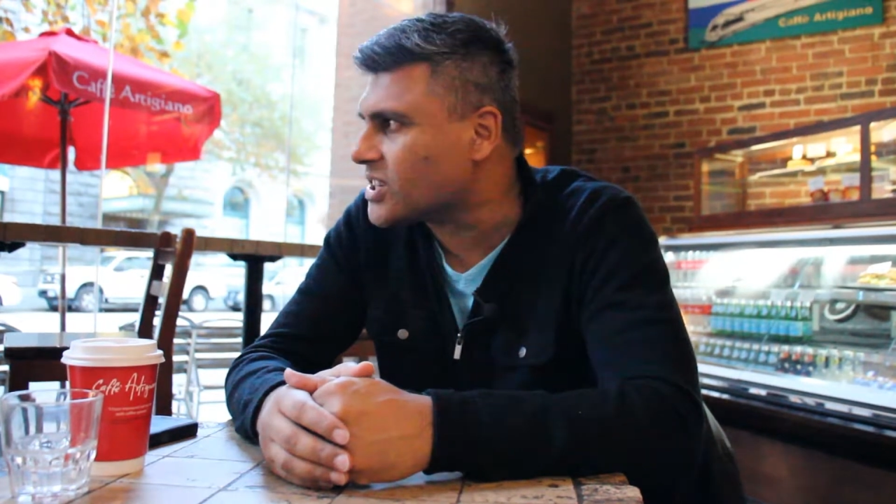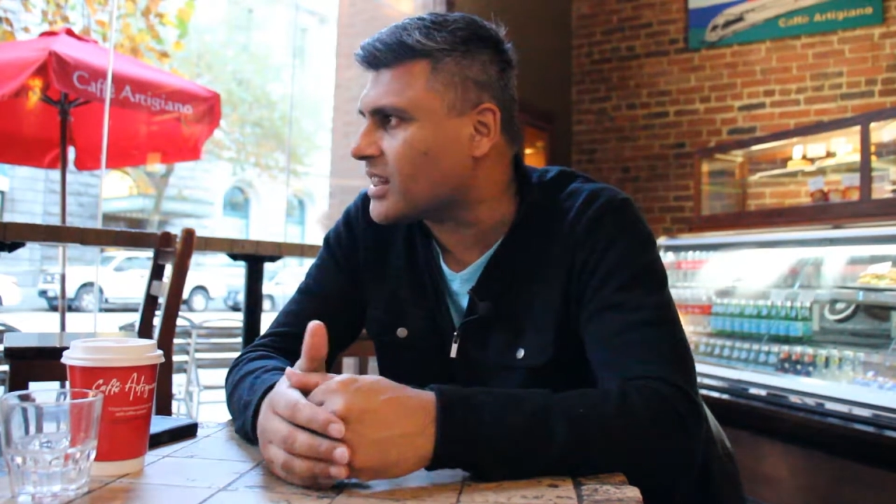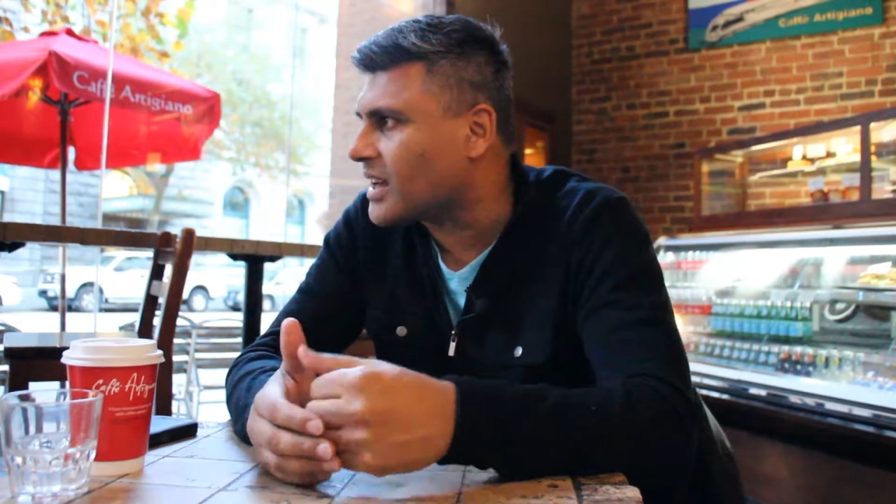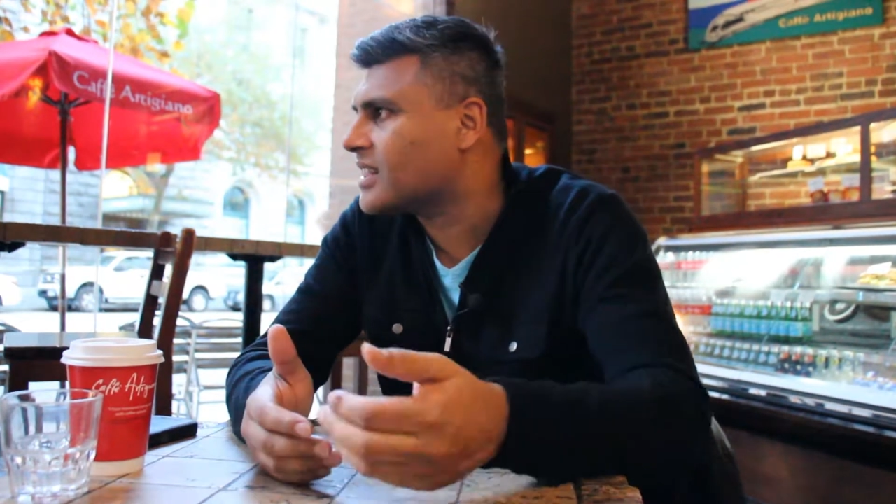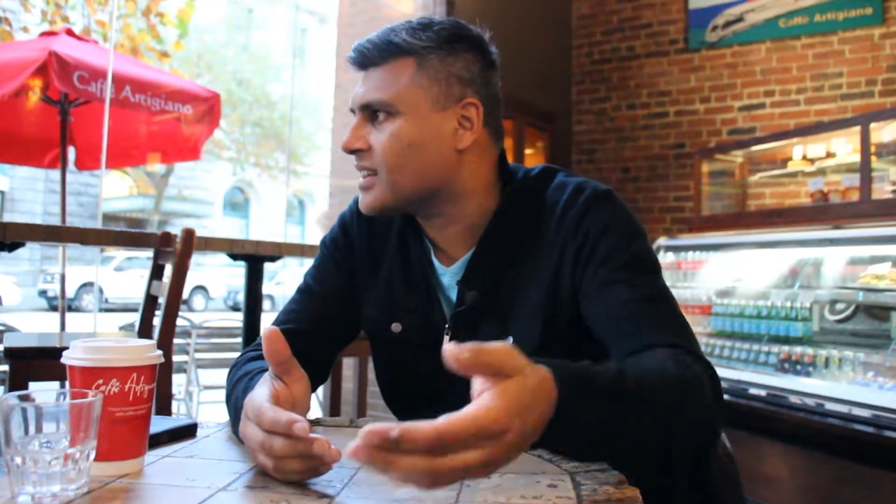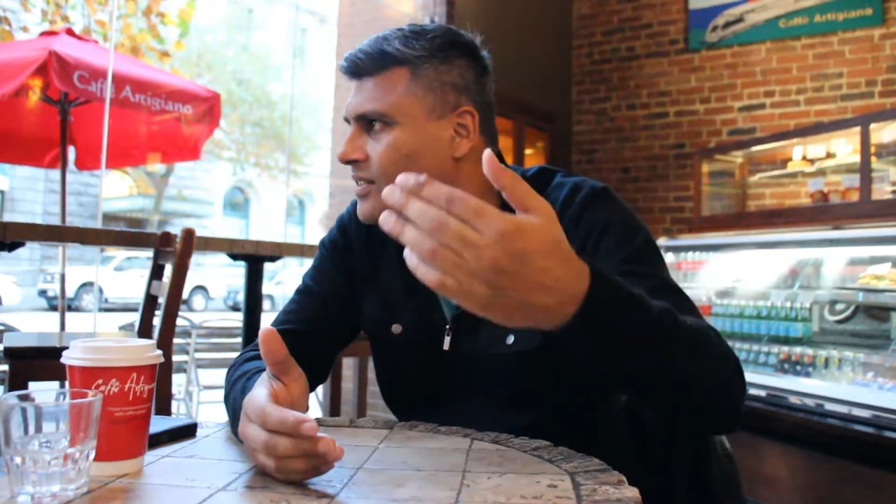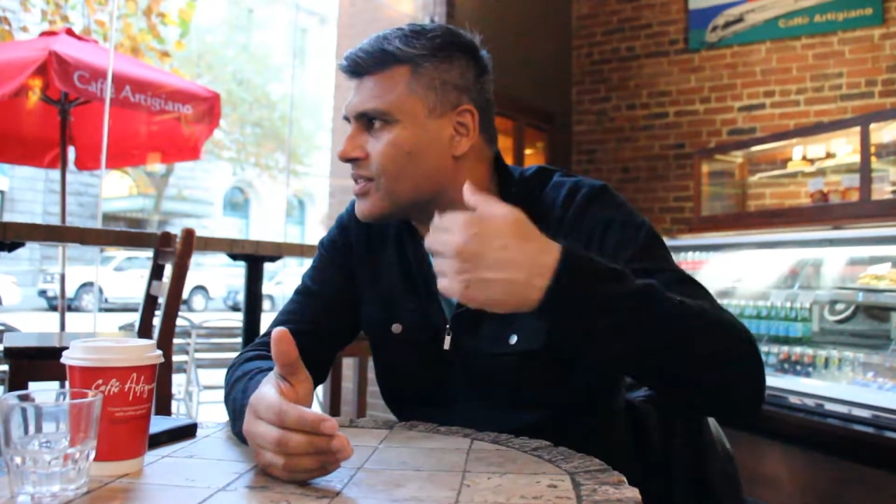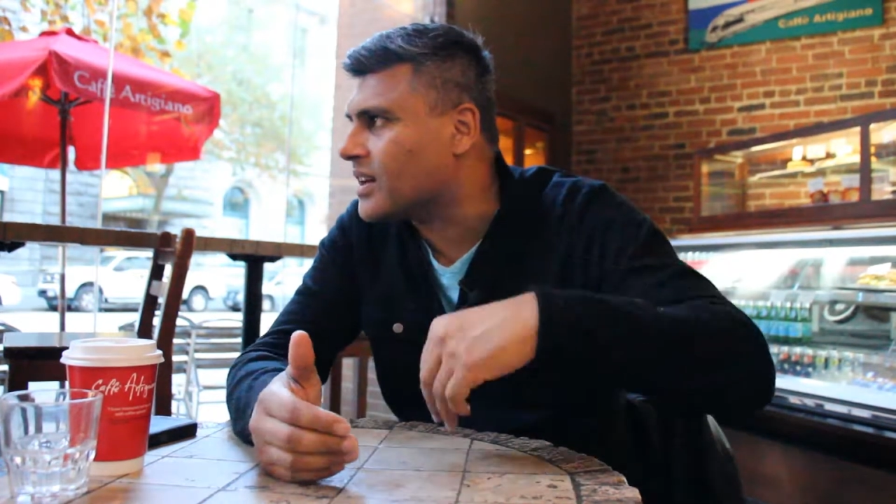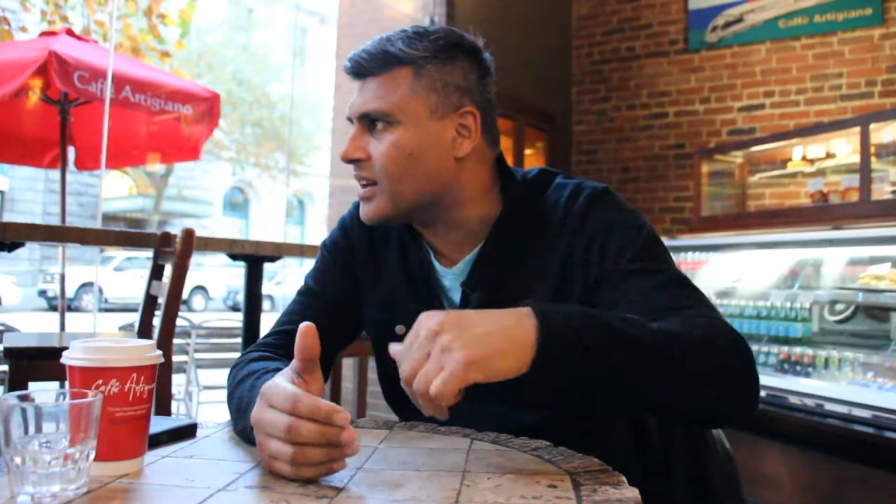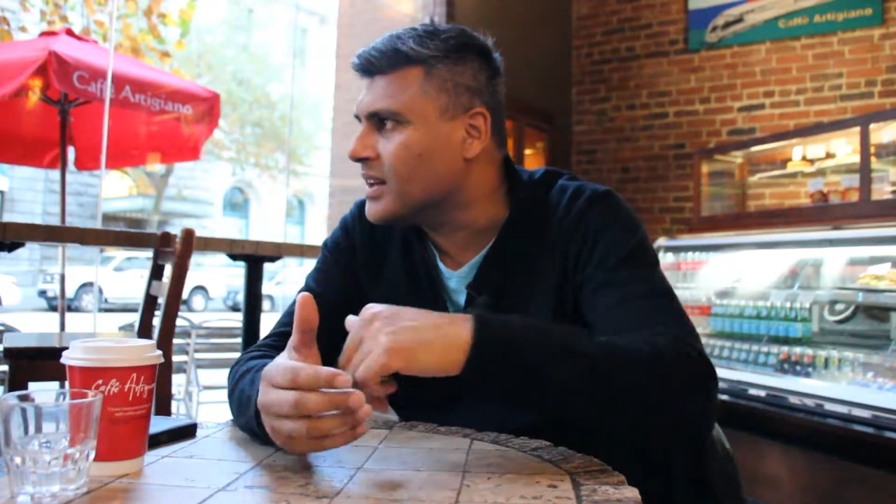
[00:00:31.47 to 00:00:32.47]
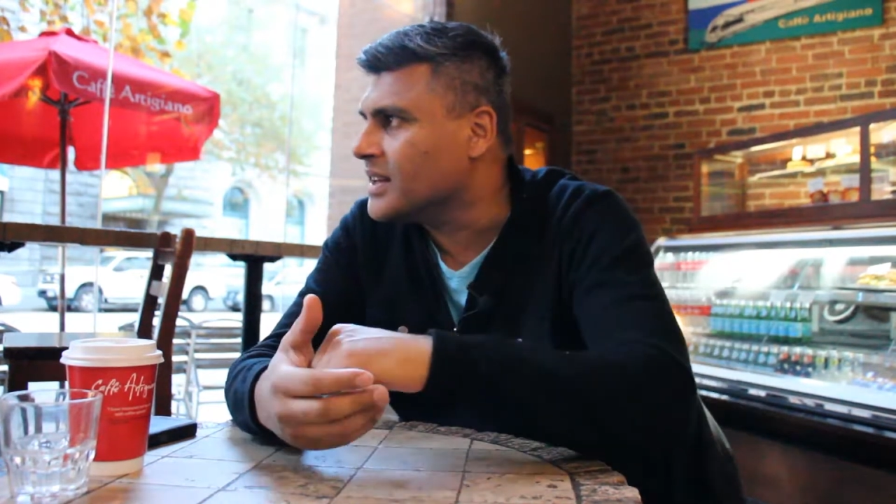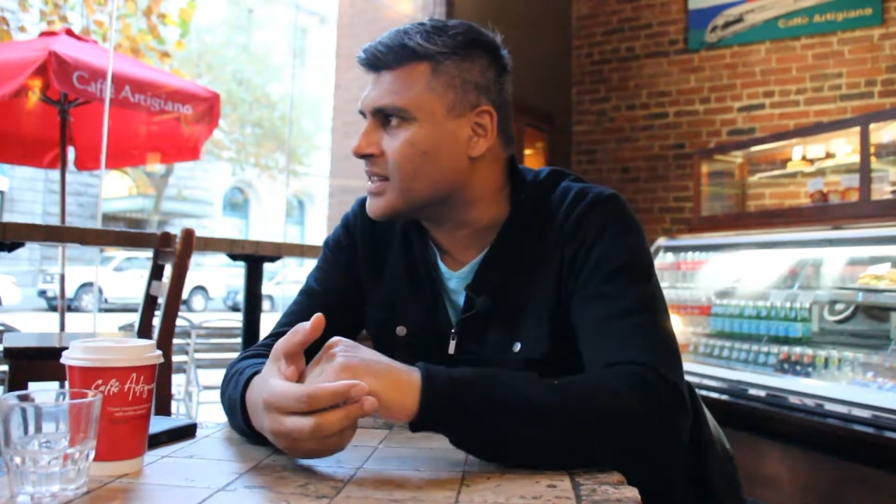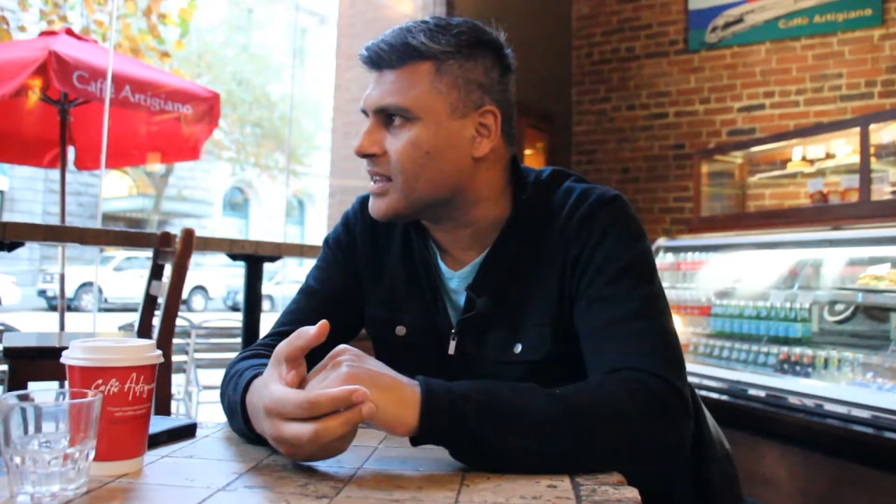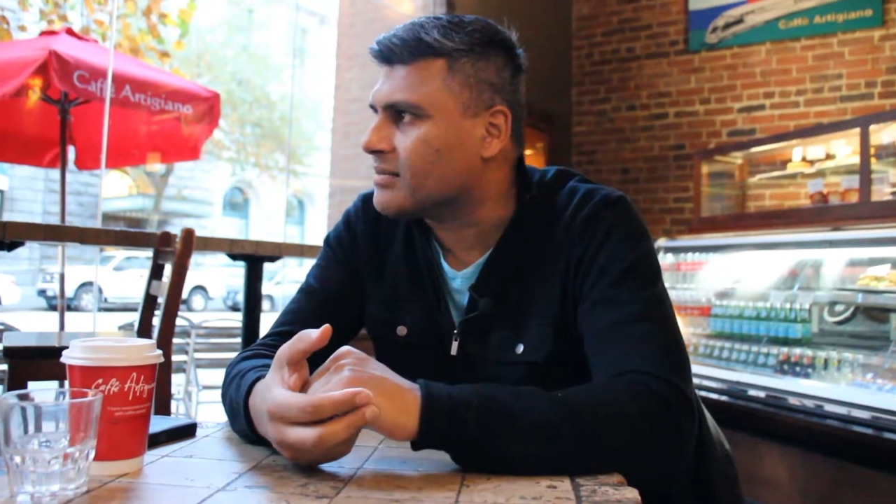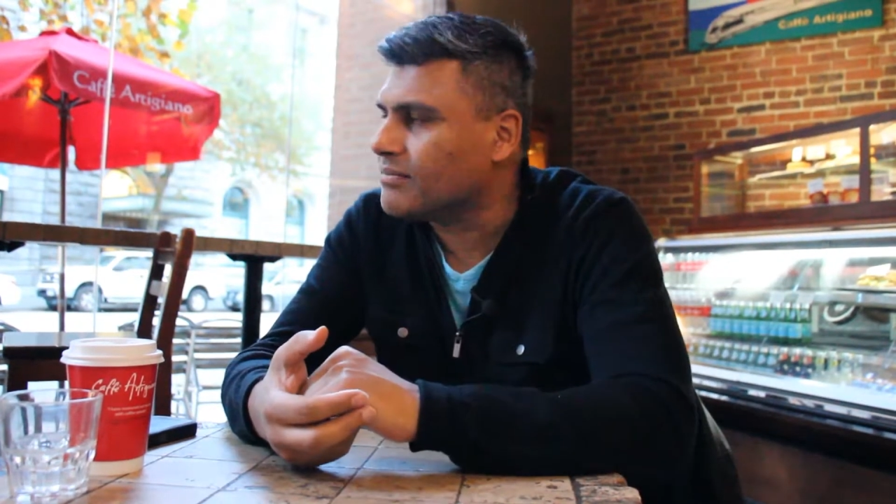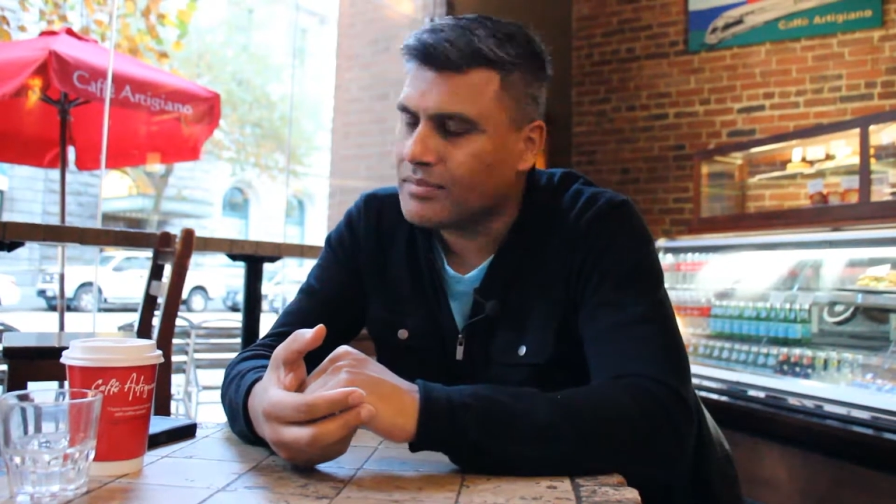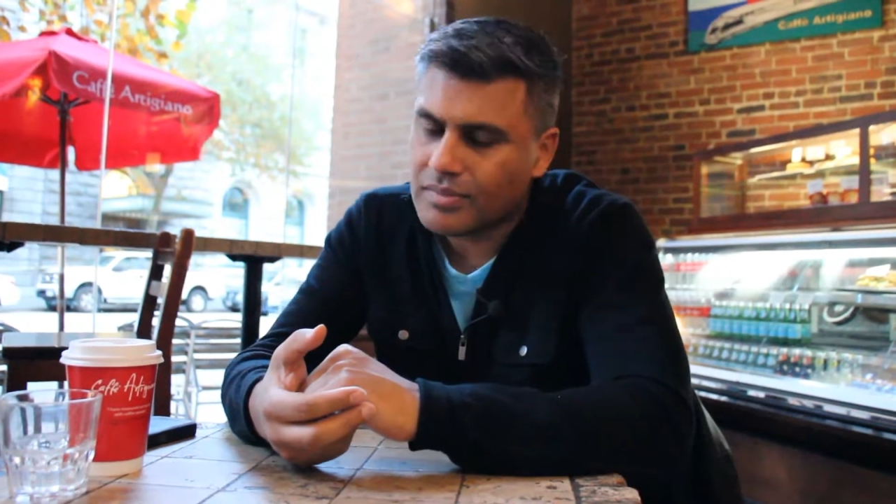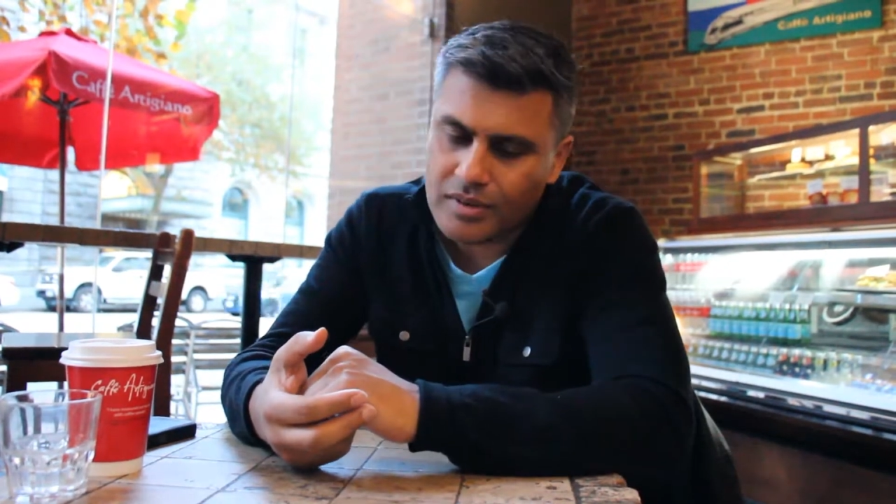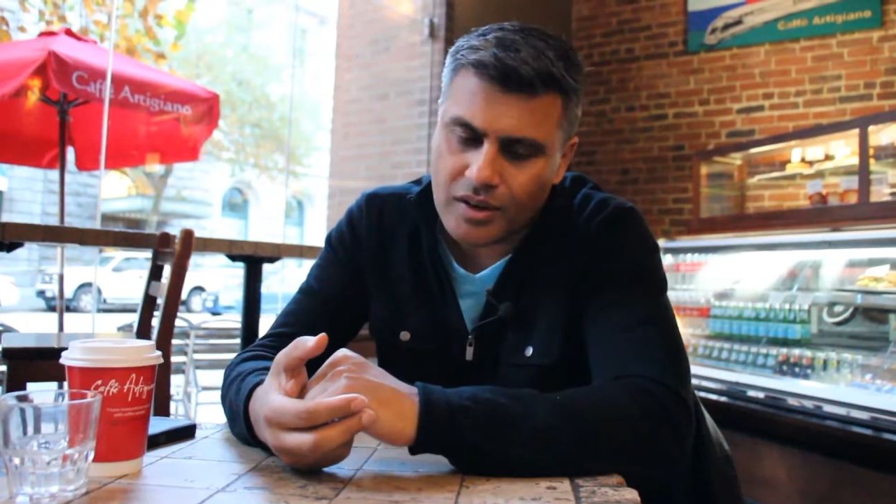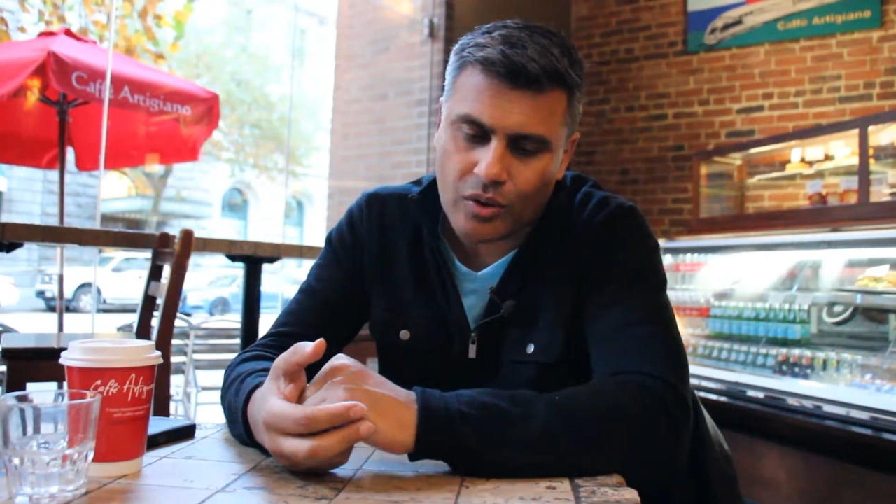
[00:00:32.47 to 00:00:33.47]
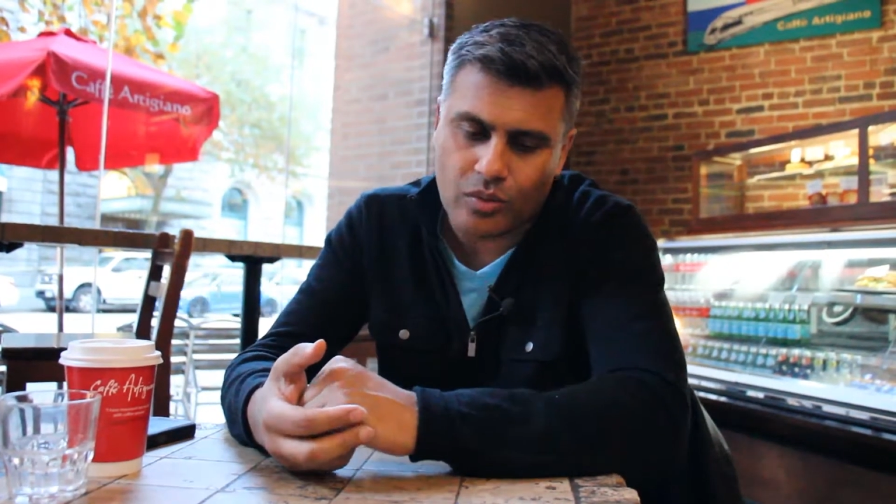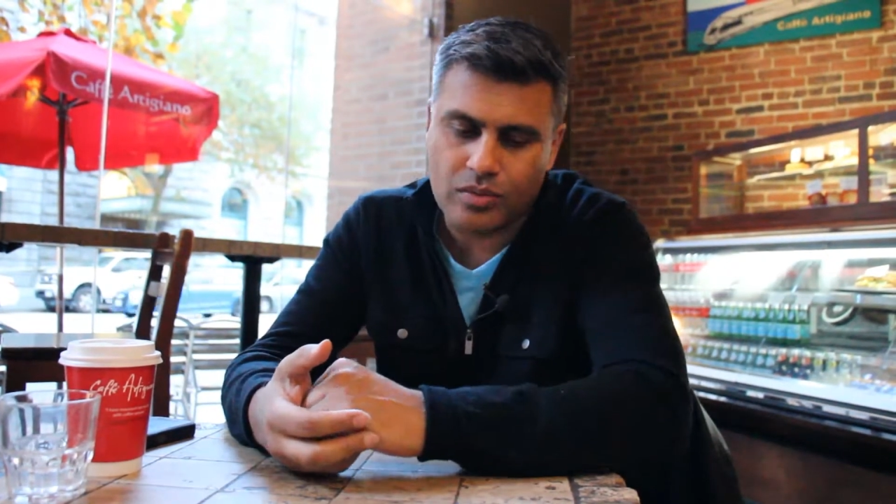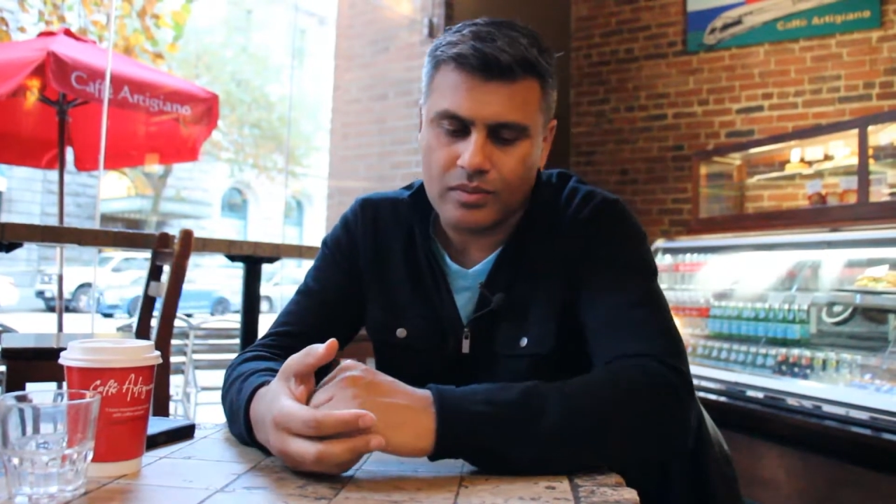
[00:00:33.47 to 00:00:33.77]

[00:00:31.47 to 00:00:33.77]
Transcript: I, I think of the that you know,